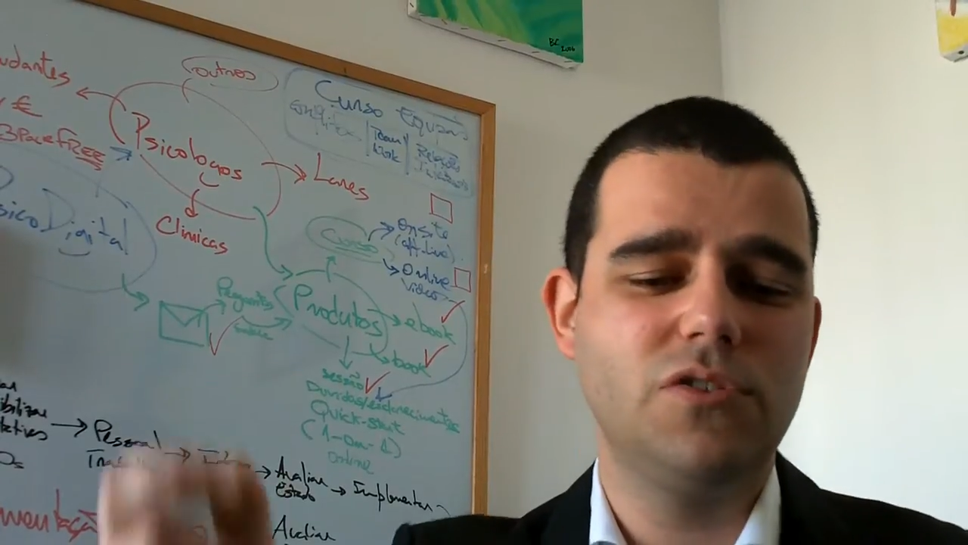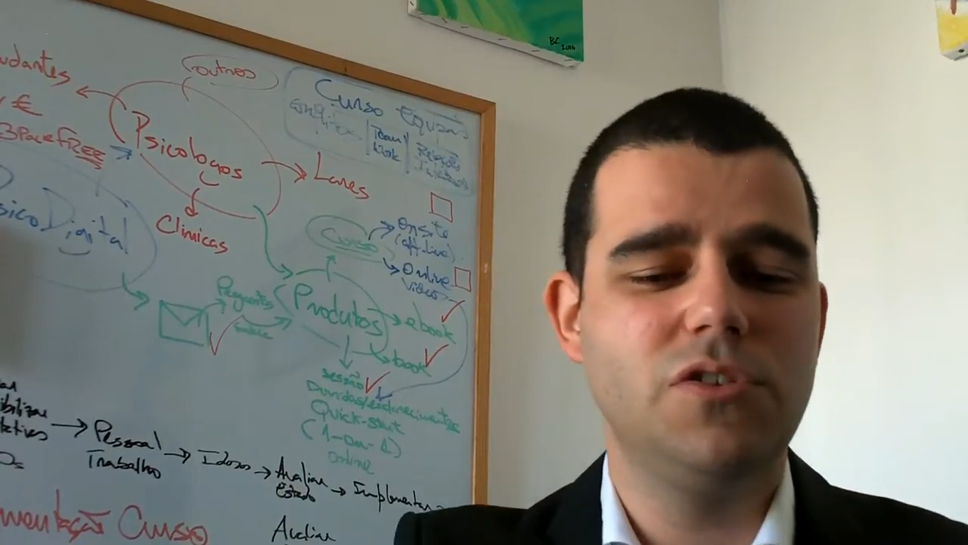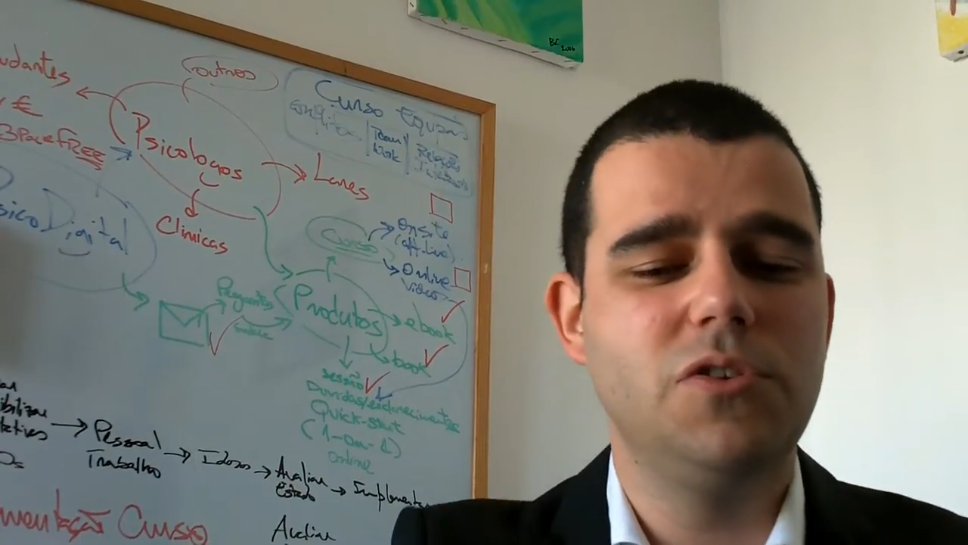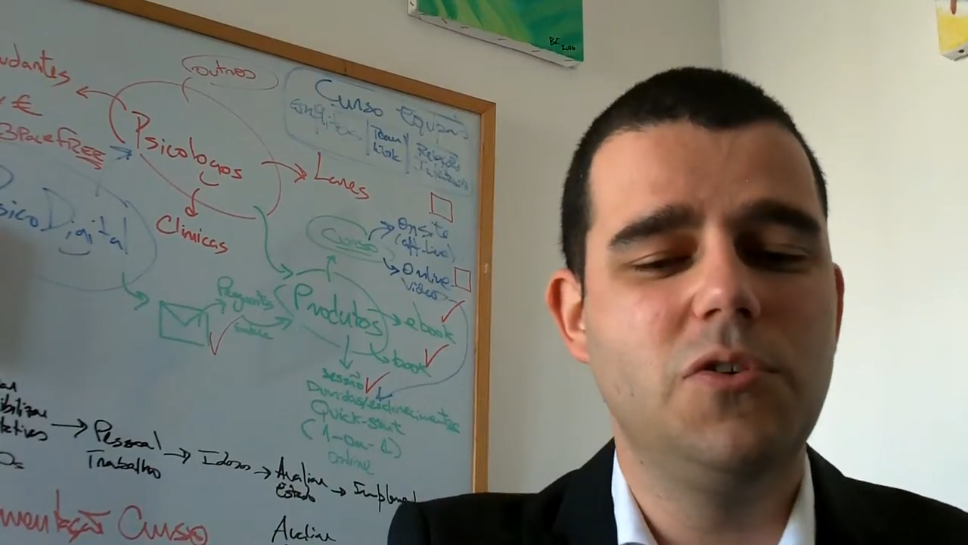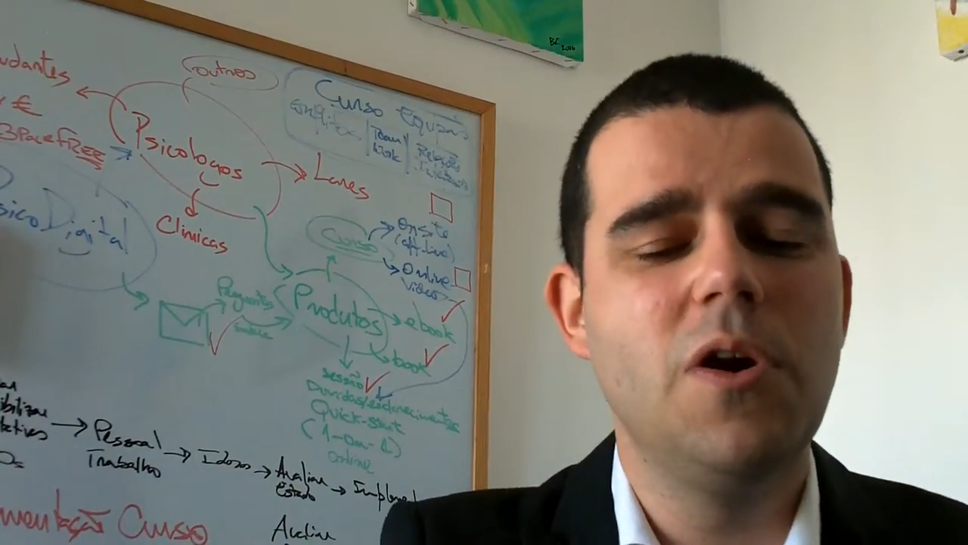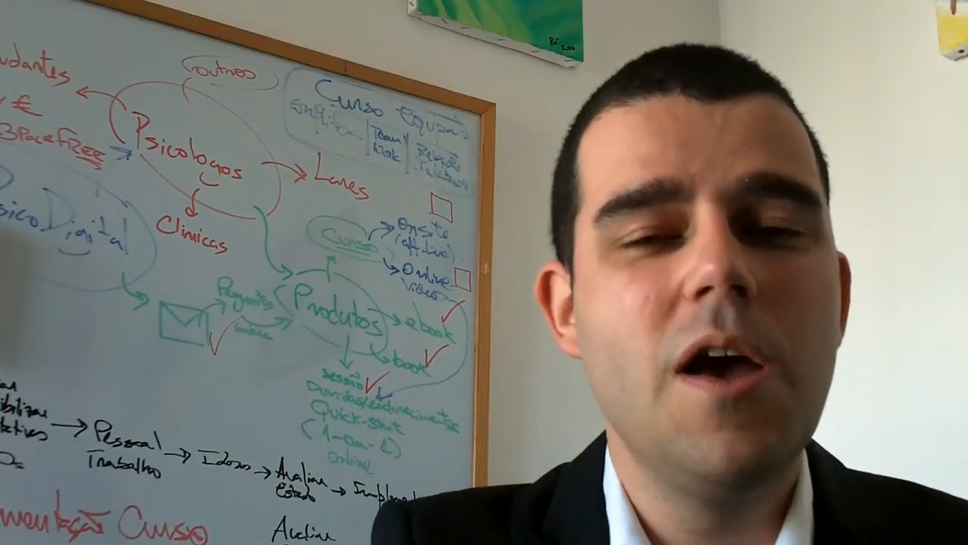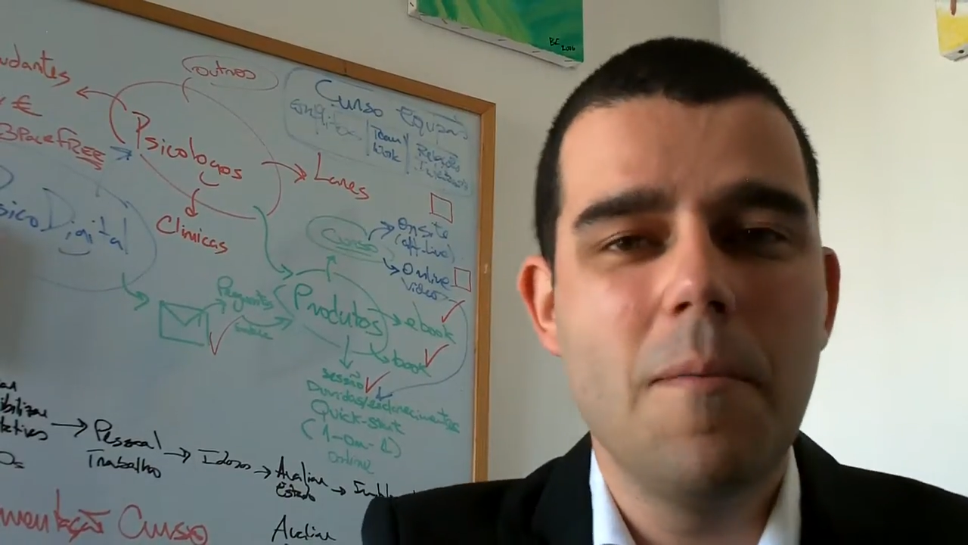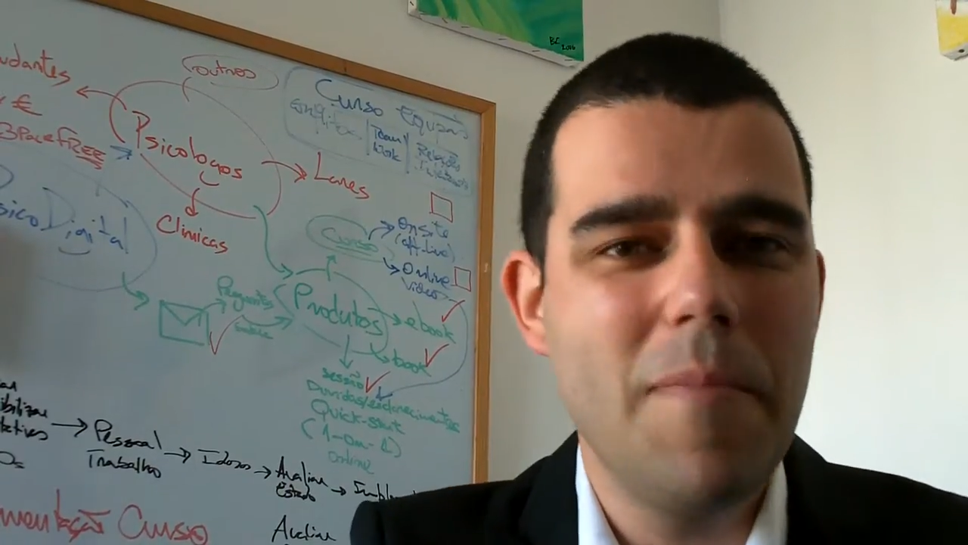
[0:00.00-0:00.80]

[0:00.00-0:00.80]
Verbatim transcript: to